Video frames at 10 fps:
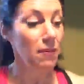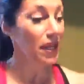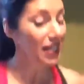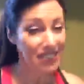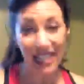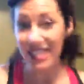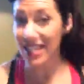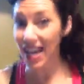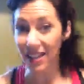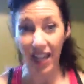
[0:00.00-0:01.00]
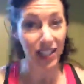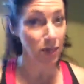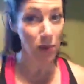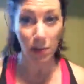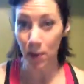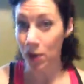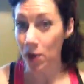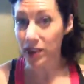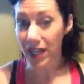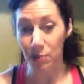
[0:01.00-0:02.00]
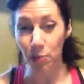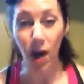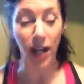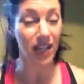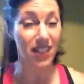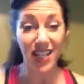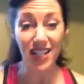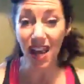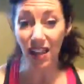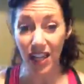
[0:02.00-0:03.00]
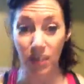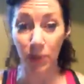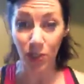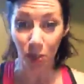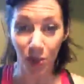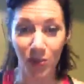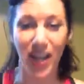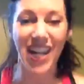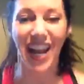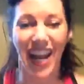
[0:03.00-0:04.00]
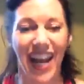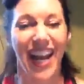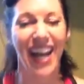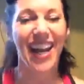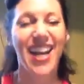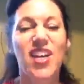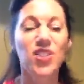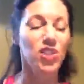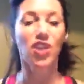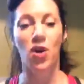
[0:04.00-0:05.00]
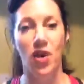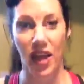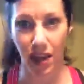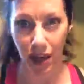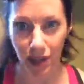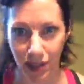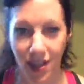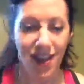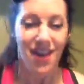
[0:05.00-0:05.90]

It does not like to be pulled and prodded. It does not like to be told. So 80s.